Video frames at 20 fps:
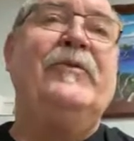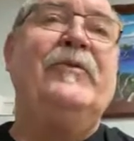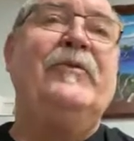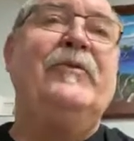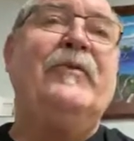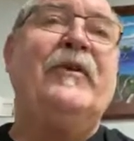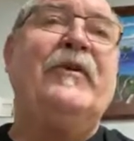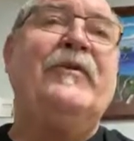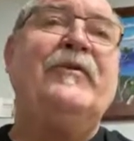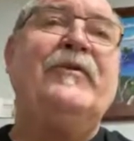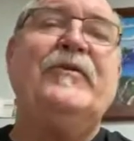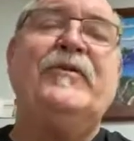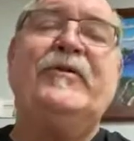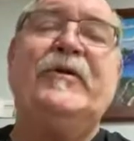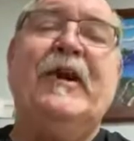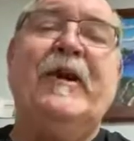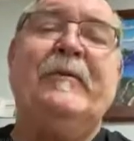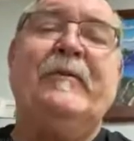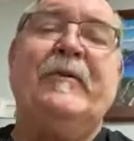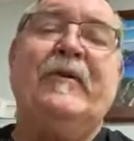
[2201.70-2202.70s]
trust your
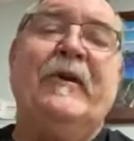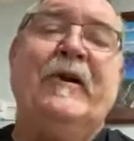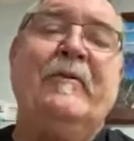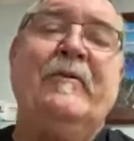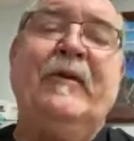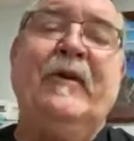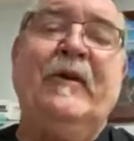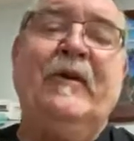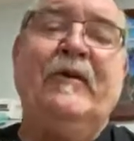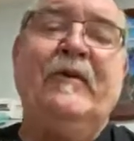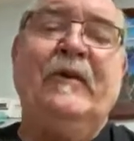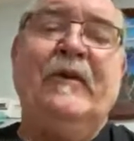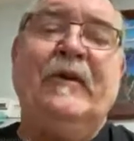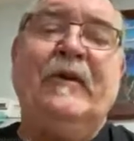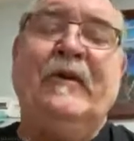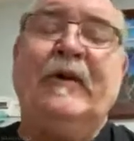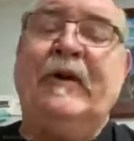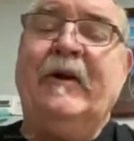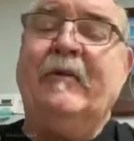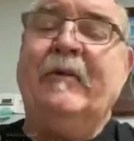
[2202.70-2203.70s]
shaper, not me.
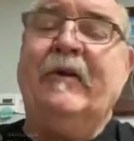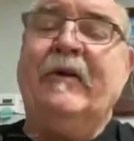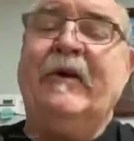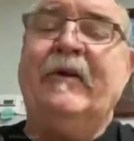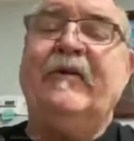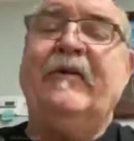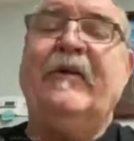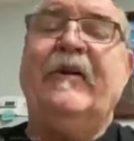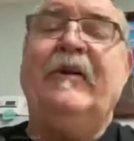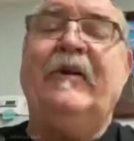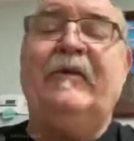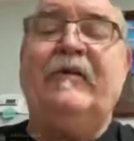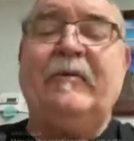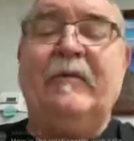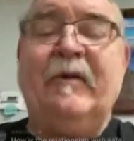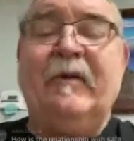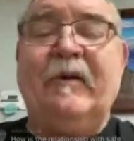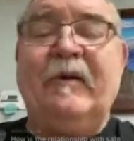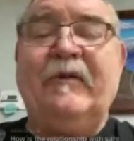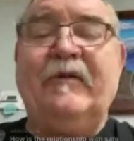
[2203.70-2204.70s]
Anybody that's got
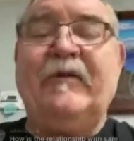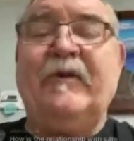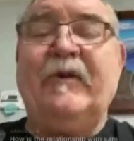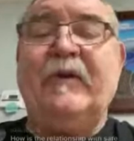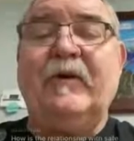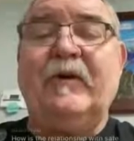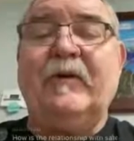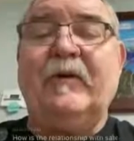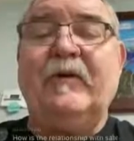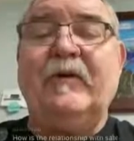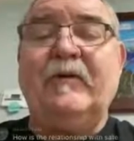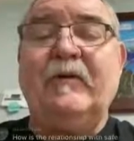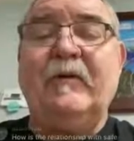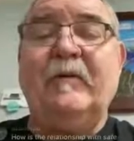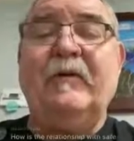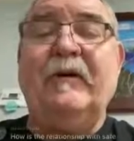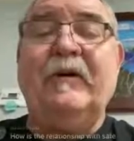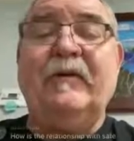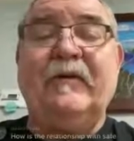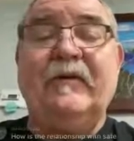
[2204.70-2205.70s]
experience and you're going to
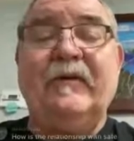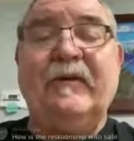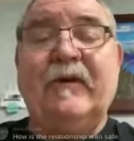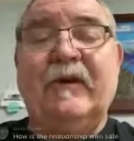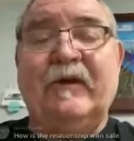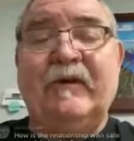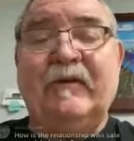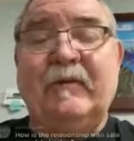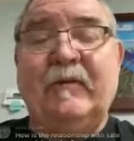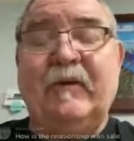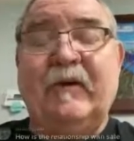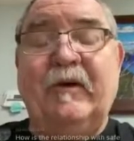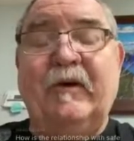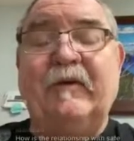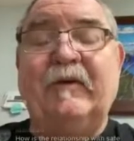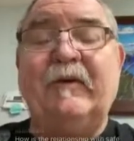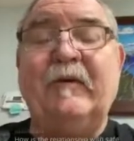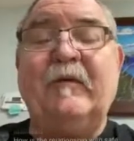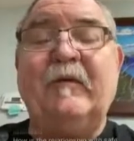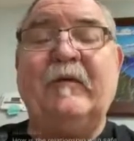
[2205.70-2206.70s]
him because he's got
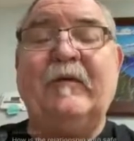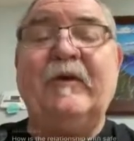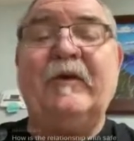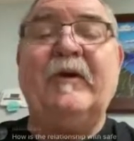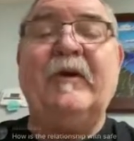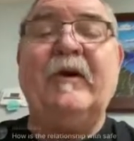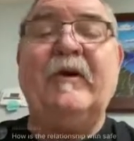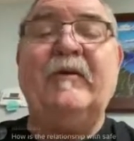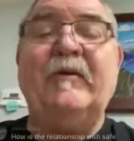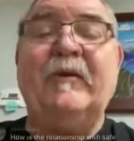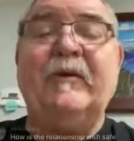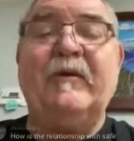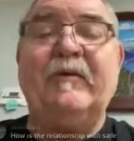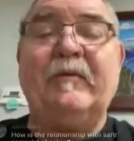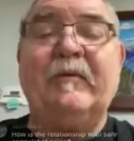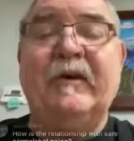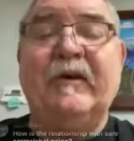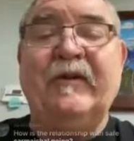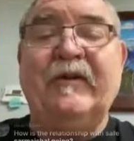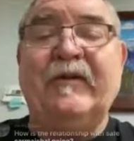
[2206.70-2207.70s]
experience, hopefully you're not going to
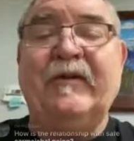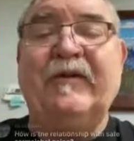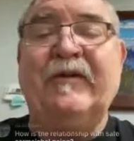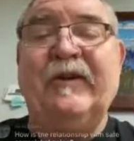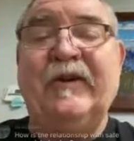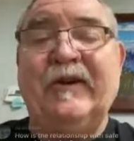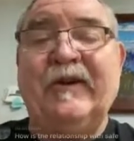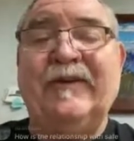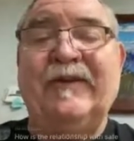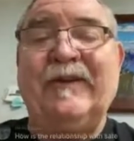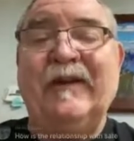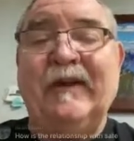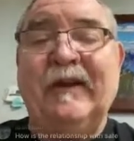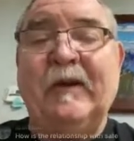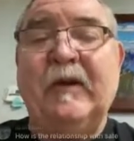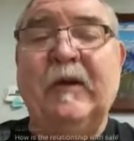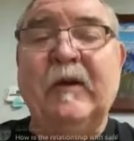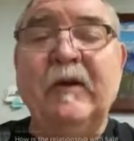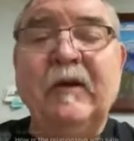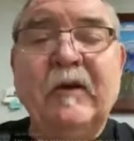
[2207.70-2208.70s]
him because it's a good
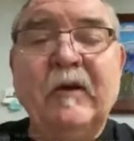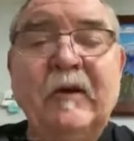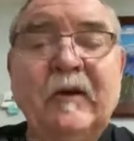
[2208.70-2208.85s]
deal.